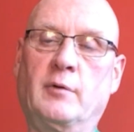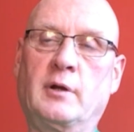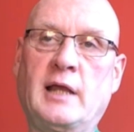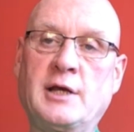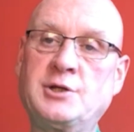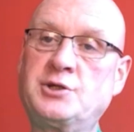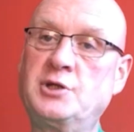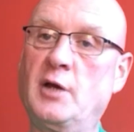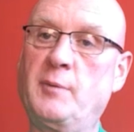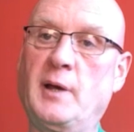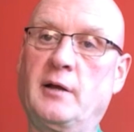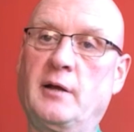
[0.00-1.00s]
Last year
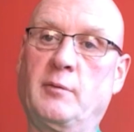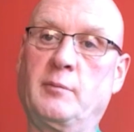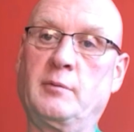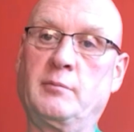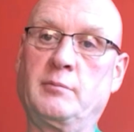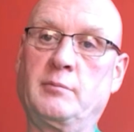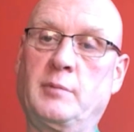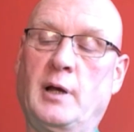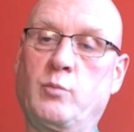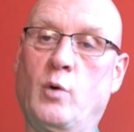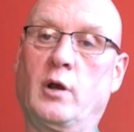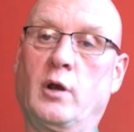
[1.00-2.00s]
we had
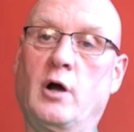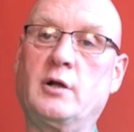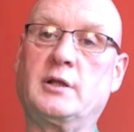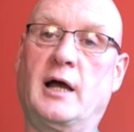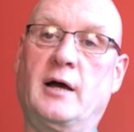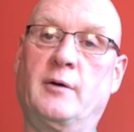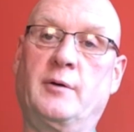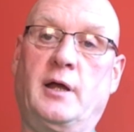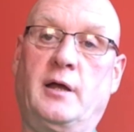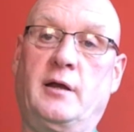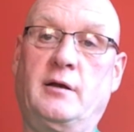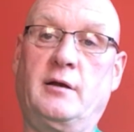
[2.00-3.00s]
one lockdown
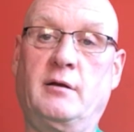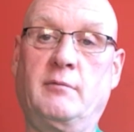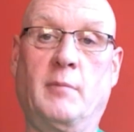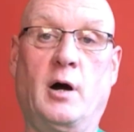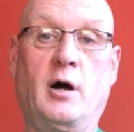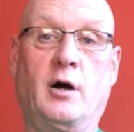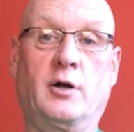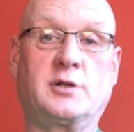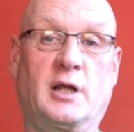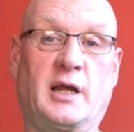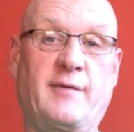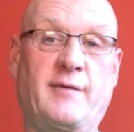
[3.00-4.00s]
in March,
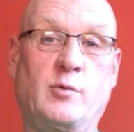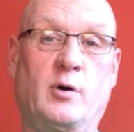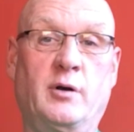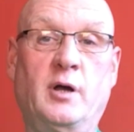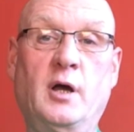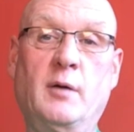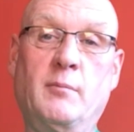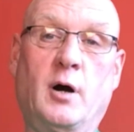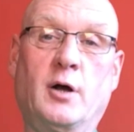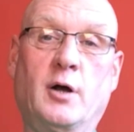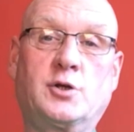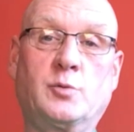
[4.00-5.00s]
like everyone,
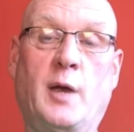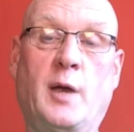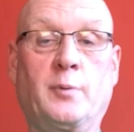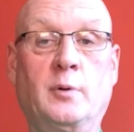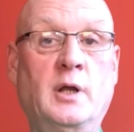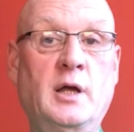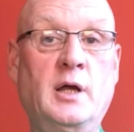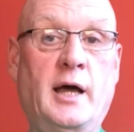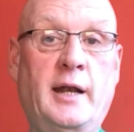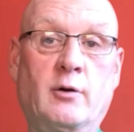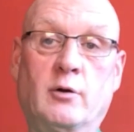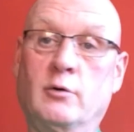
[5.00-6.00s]
March to April, and
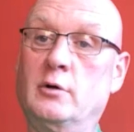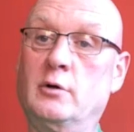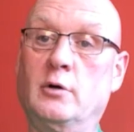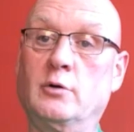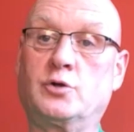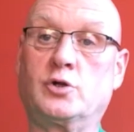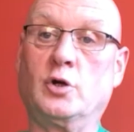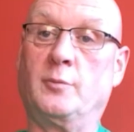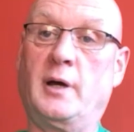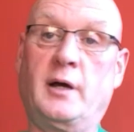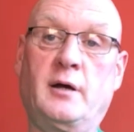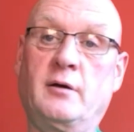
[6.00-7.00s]
then all
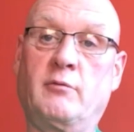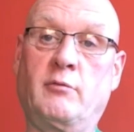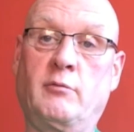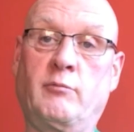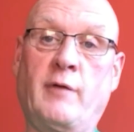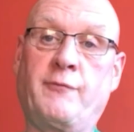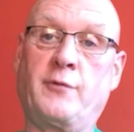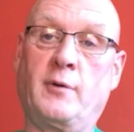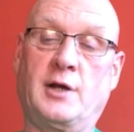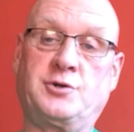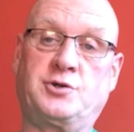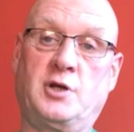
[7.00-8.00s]
summer, right through
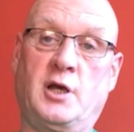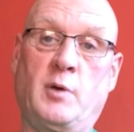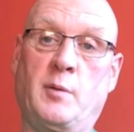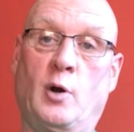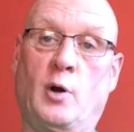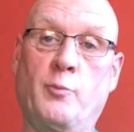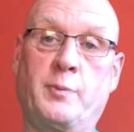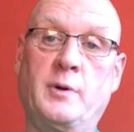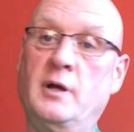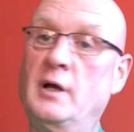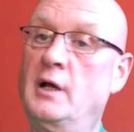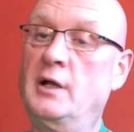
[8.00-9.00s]
last year, we were open,
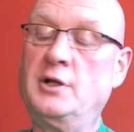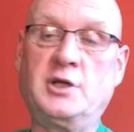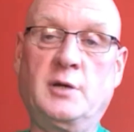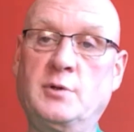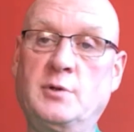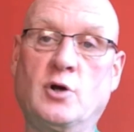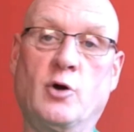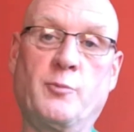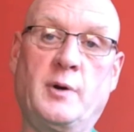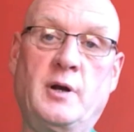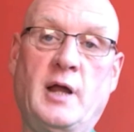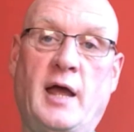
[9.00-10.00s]
gym was
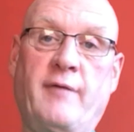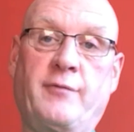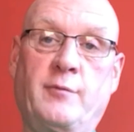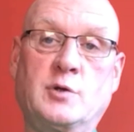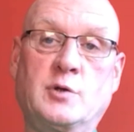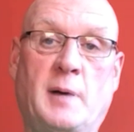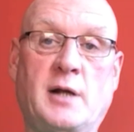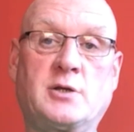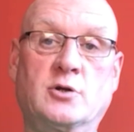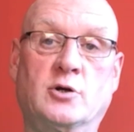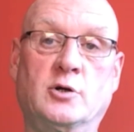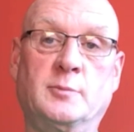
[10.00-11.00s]
open, everything was back to
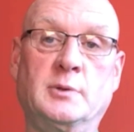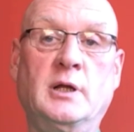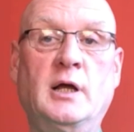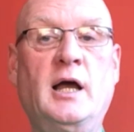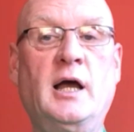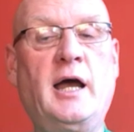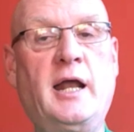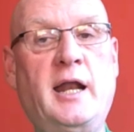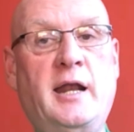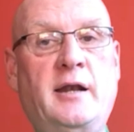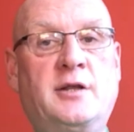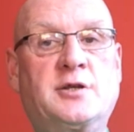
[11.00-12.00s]
normal, and
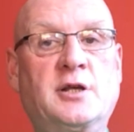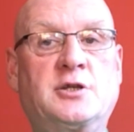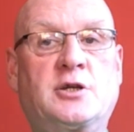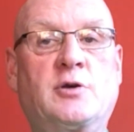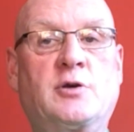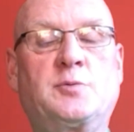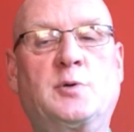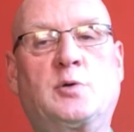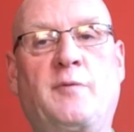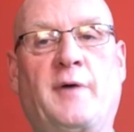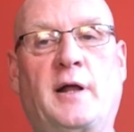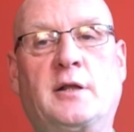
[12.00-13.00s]
then since Christmas
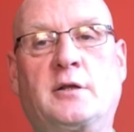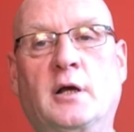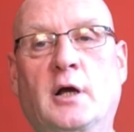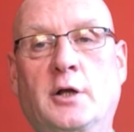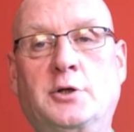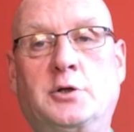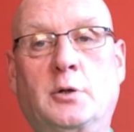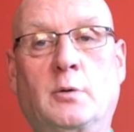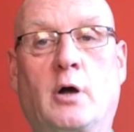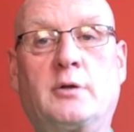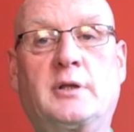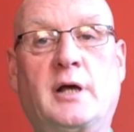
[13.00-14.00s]
we've had two
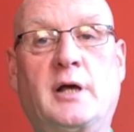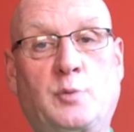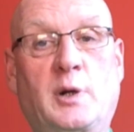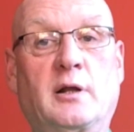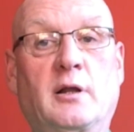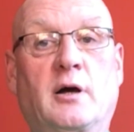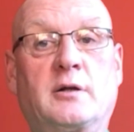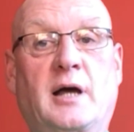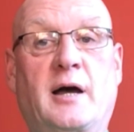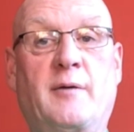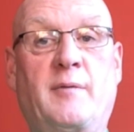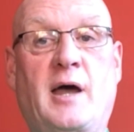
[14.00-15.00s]
lockdowns. We're in a
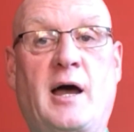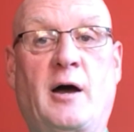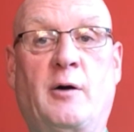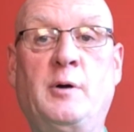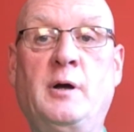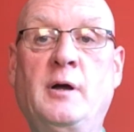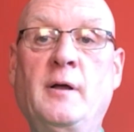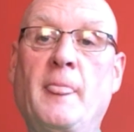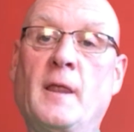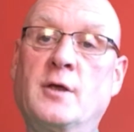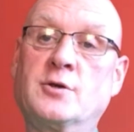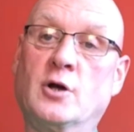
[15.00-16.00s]
lockdown now,
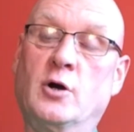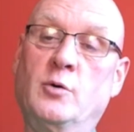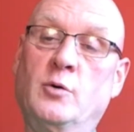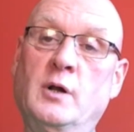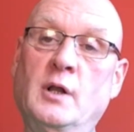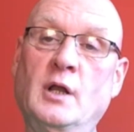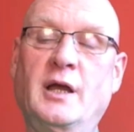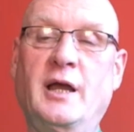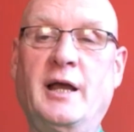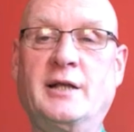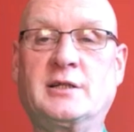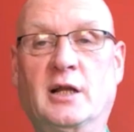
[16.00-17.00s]
so
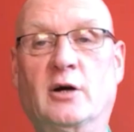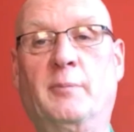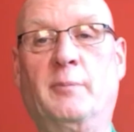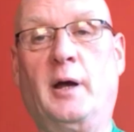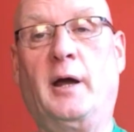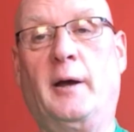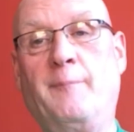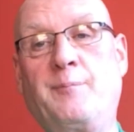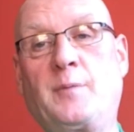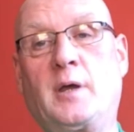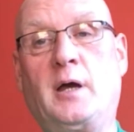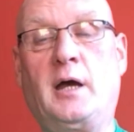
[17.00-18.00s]
it's a little bit,
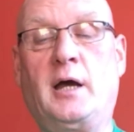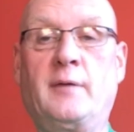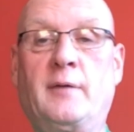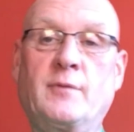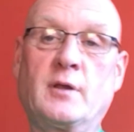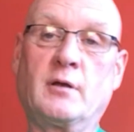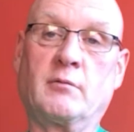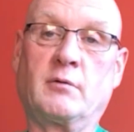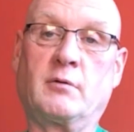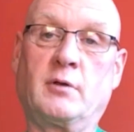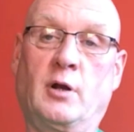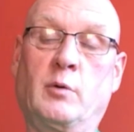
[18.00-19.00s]

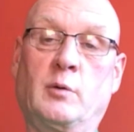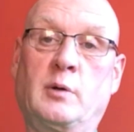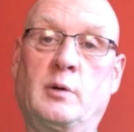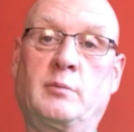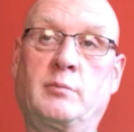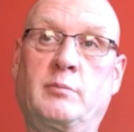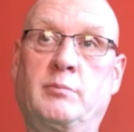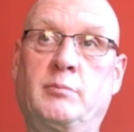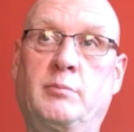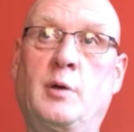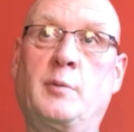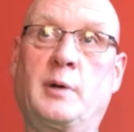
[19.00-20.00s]
we
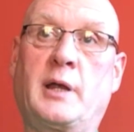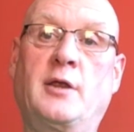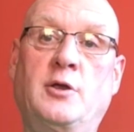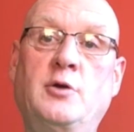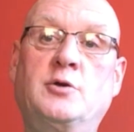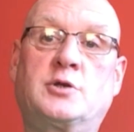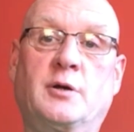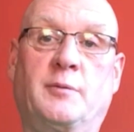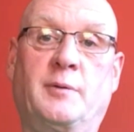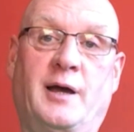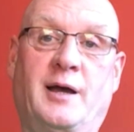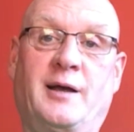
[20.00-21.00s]
were getting used
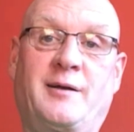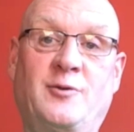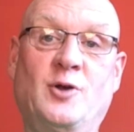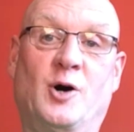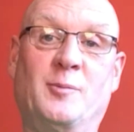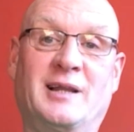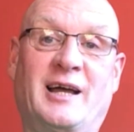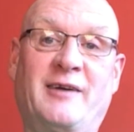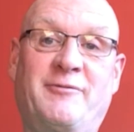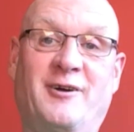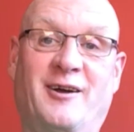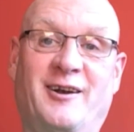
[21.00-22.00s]
to normal
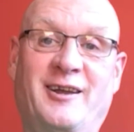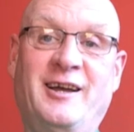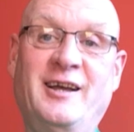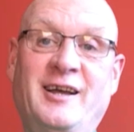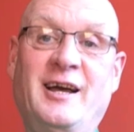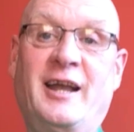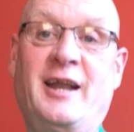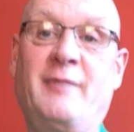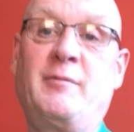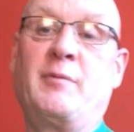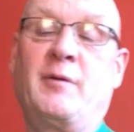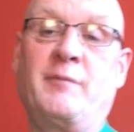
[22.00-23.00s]
life really, and then
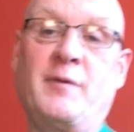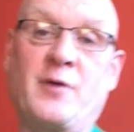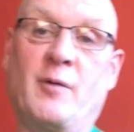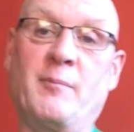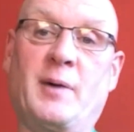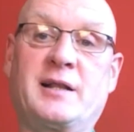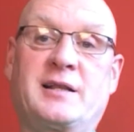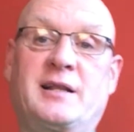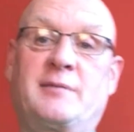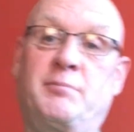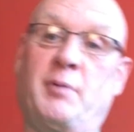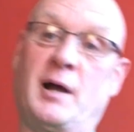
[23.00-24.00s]
we've gone back
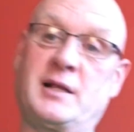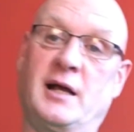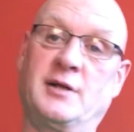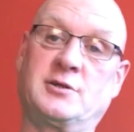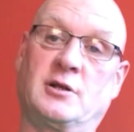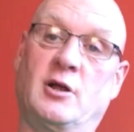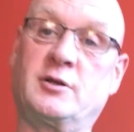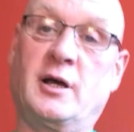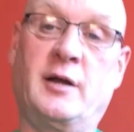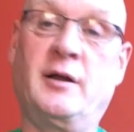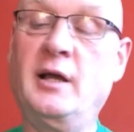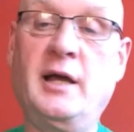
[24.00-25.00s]
down to
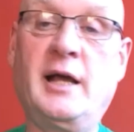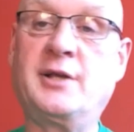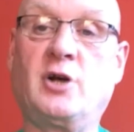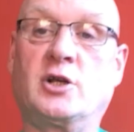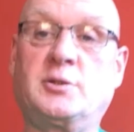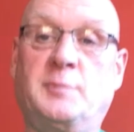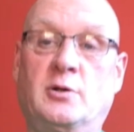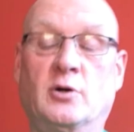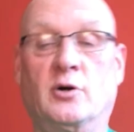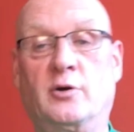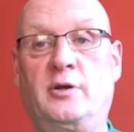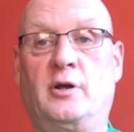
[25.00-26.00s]
lockdown. It's got to be
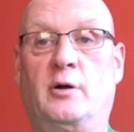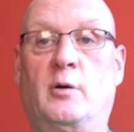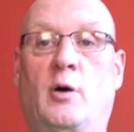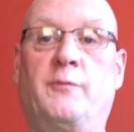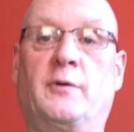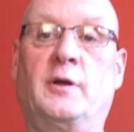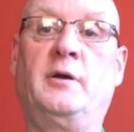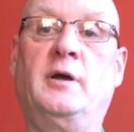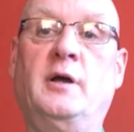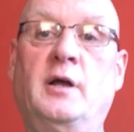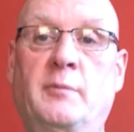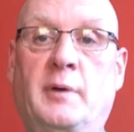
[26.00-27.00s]
done, you know, hopefully
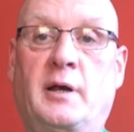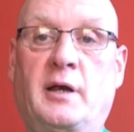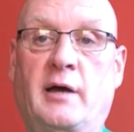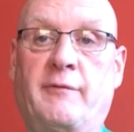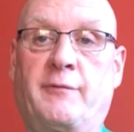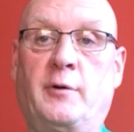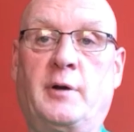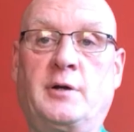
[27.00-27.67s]
we can get through